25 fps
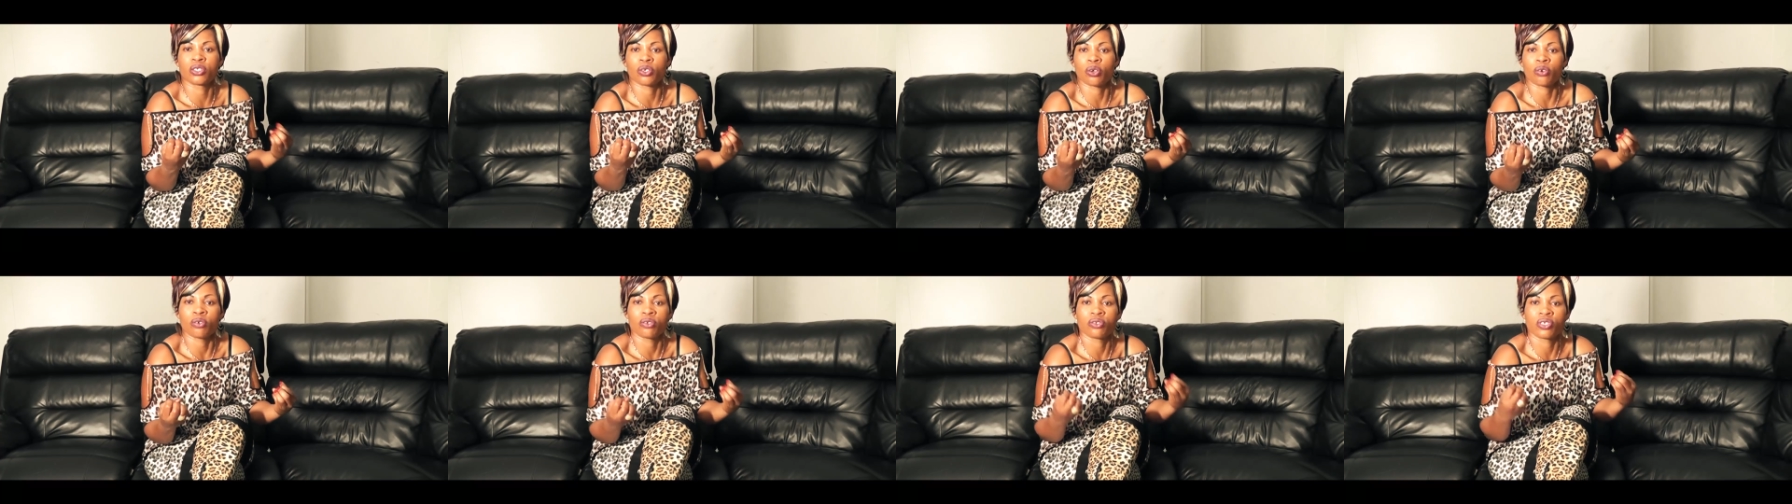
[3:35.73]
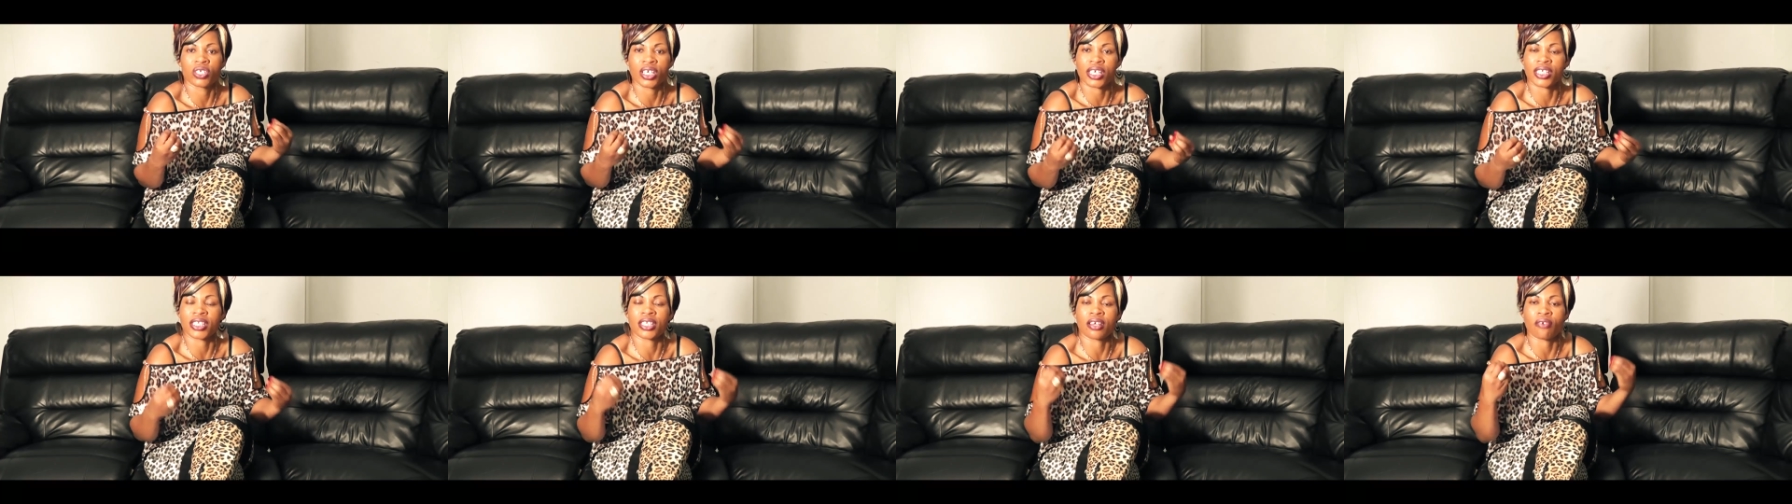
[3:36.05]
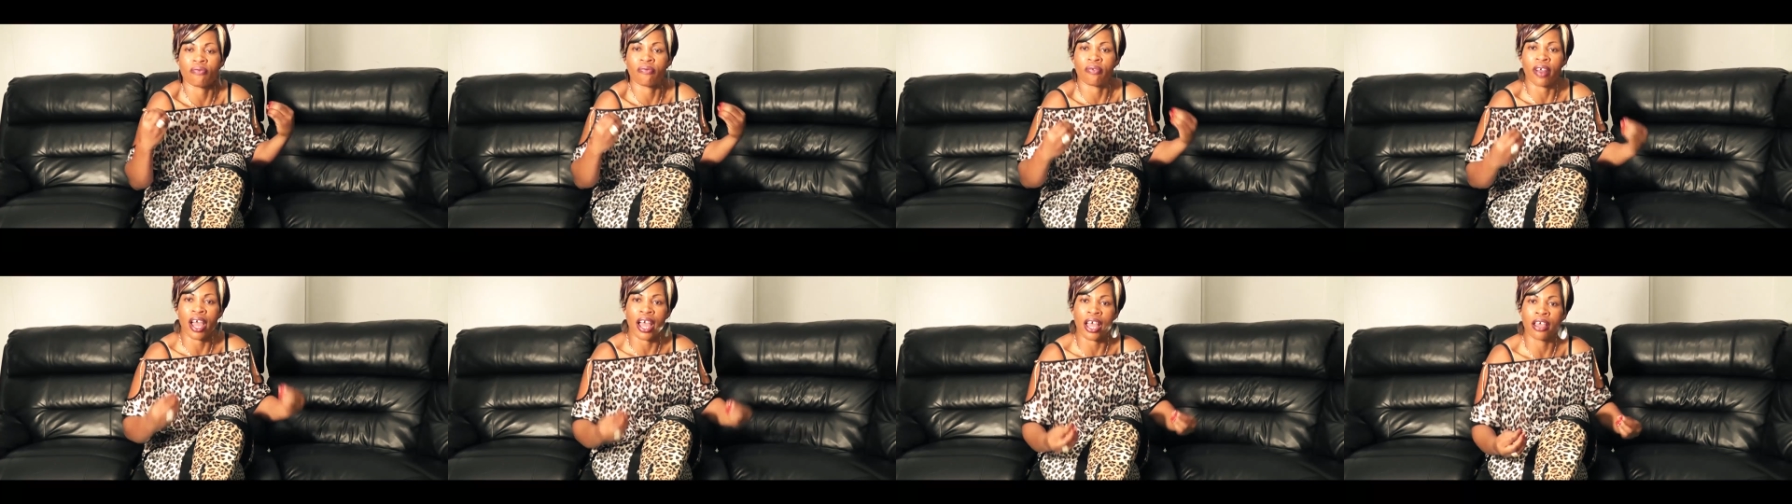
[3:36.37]
don't just
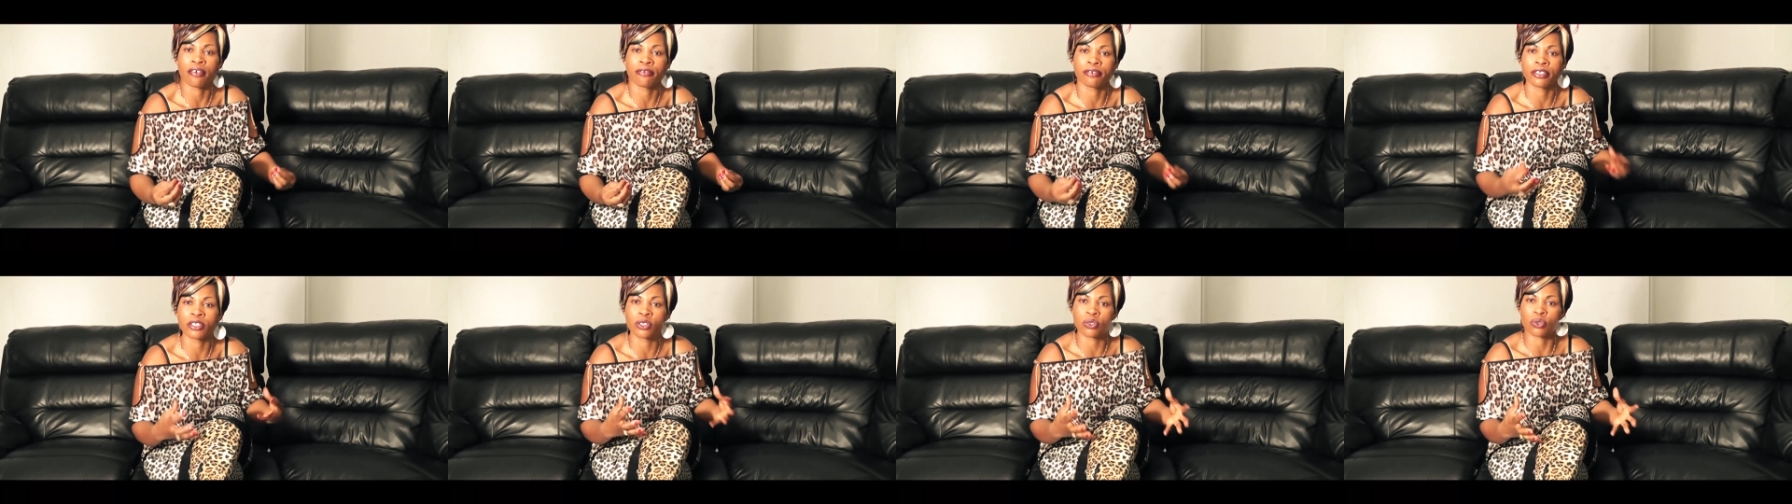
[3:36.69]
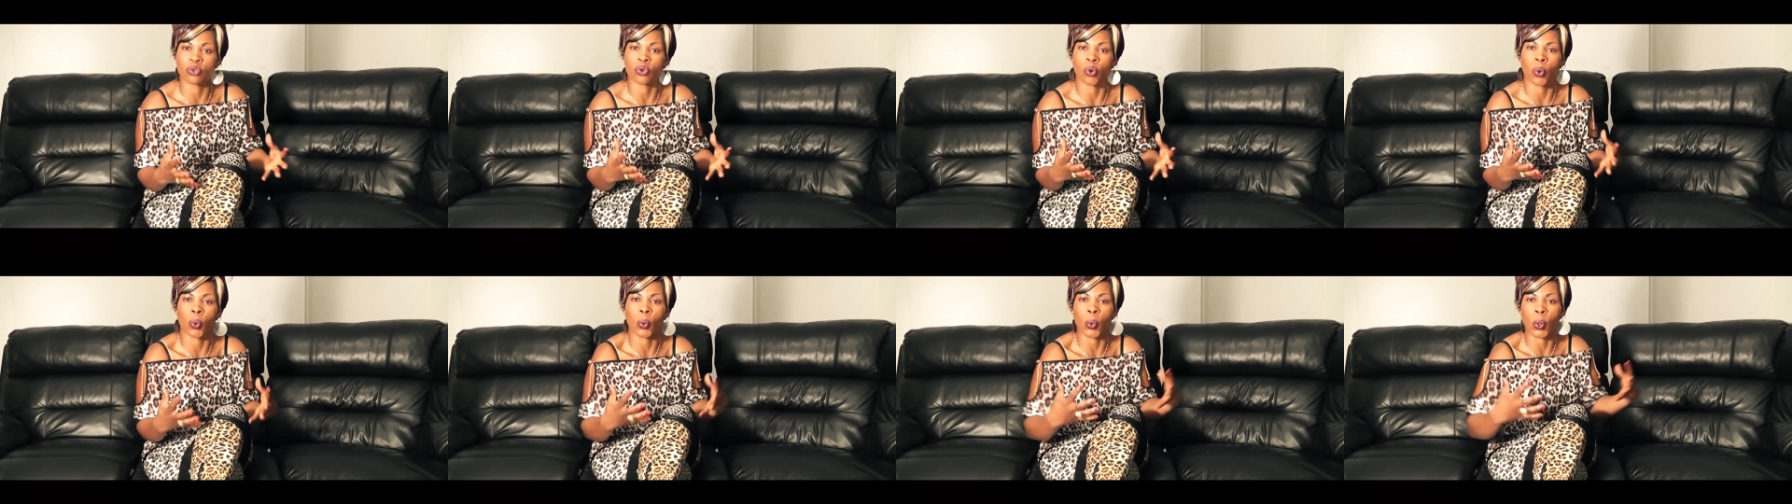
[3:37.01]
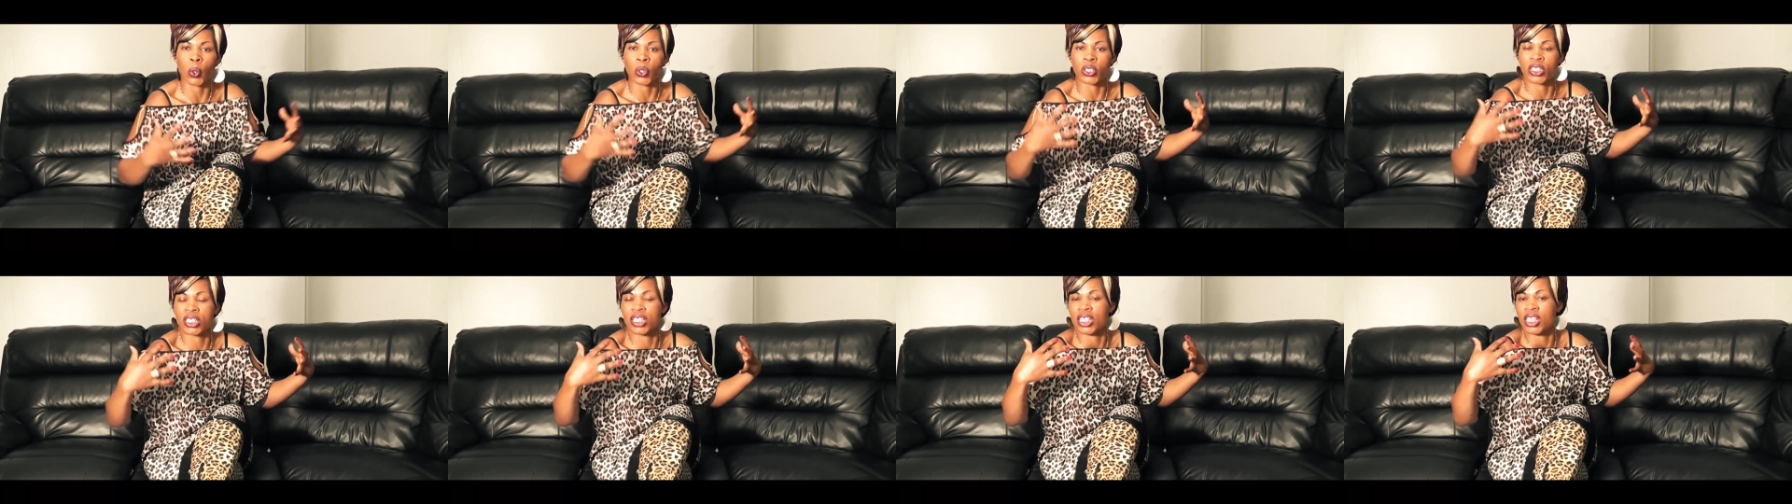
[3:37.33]
arrive to know
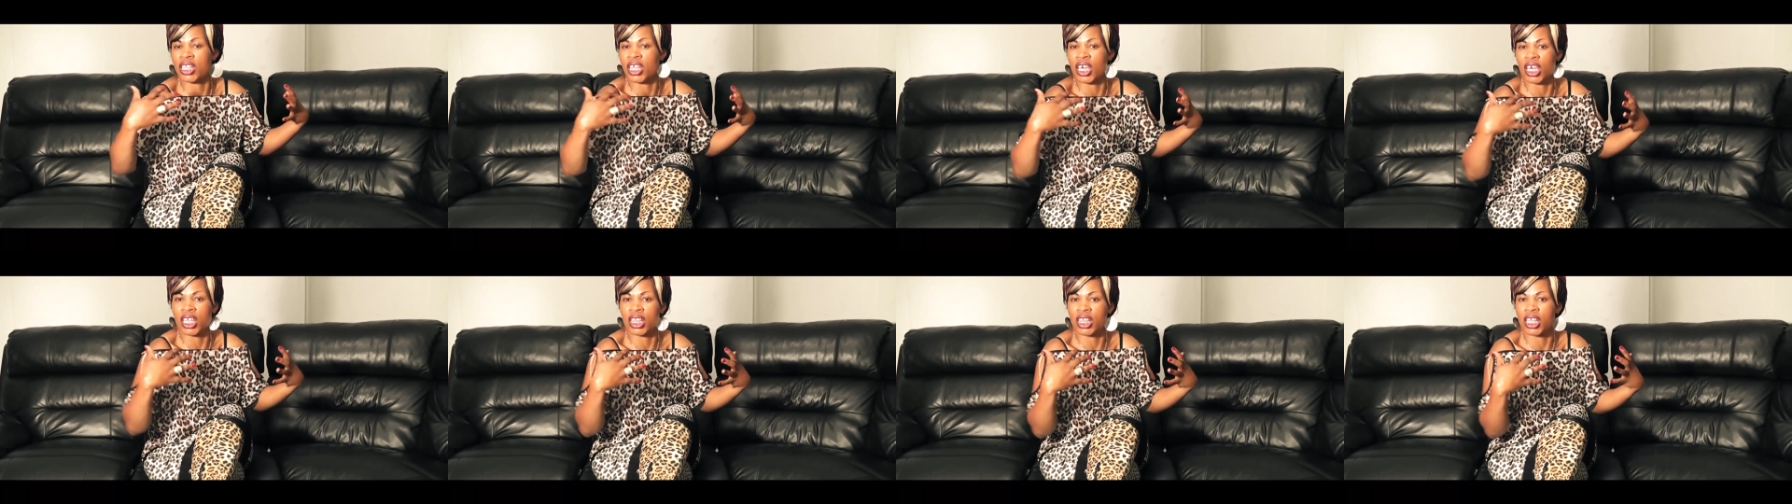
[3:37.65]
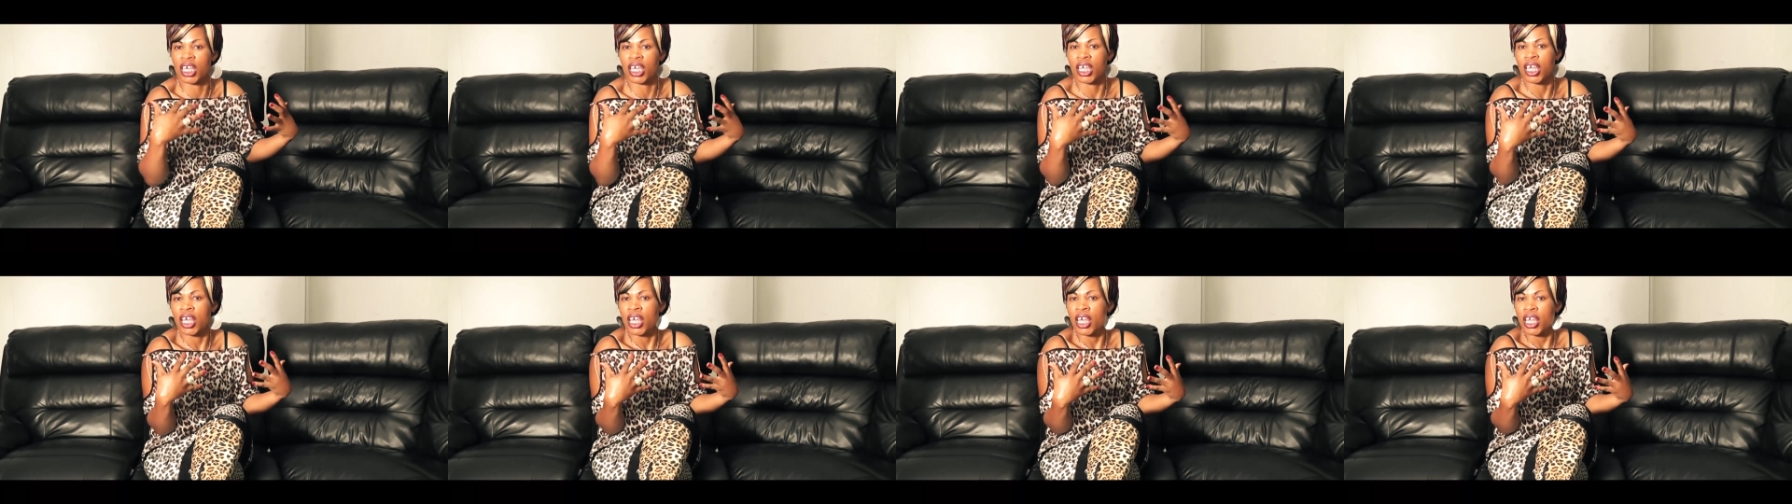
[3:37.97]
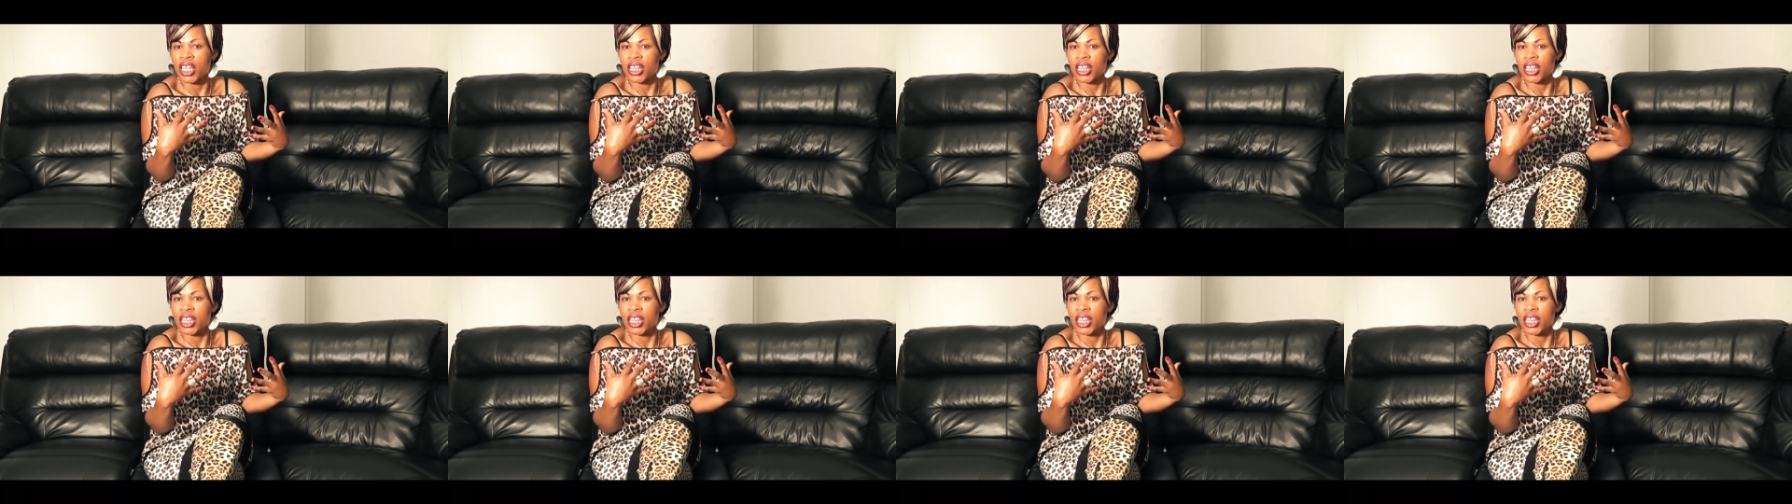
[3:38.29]
what they